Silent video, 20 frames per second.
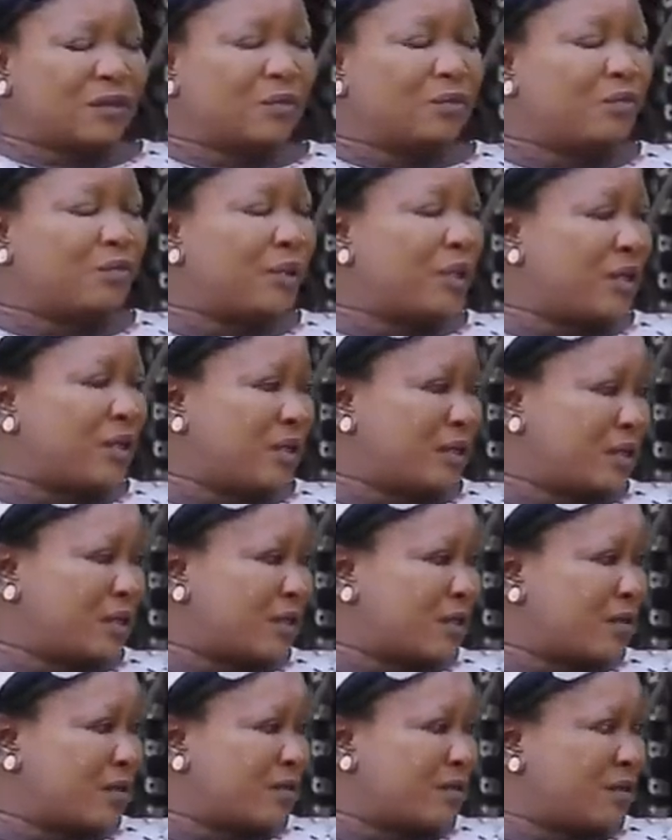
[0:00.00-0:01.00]

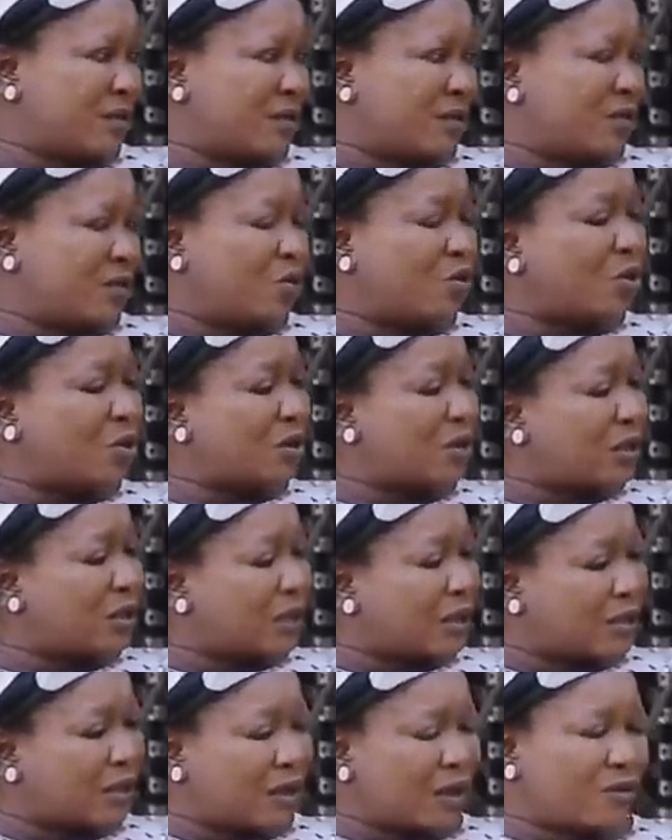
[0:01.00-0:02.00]
Please, just
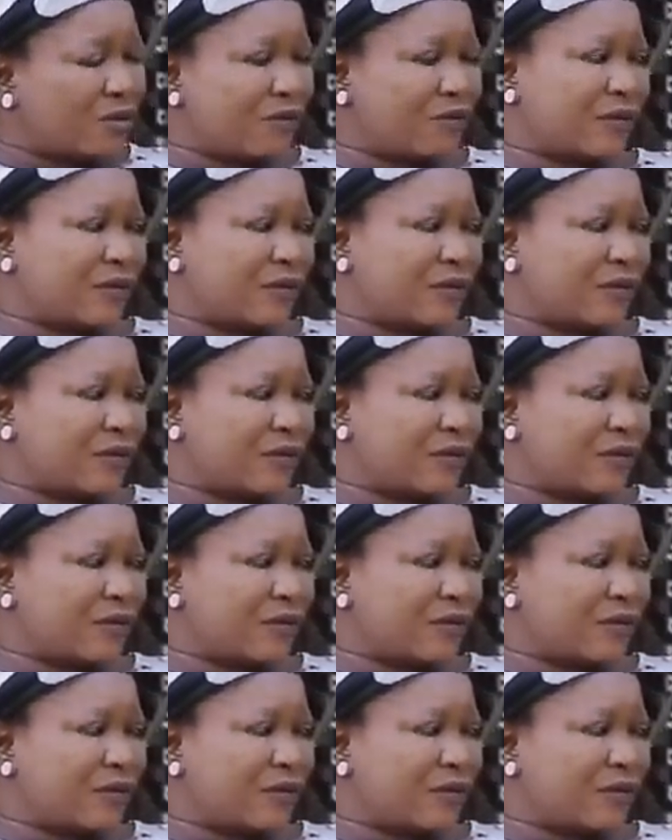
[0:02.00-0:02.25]
take care of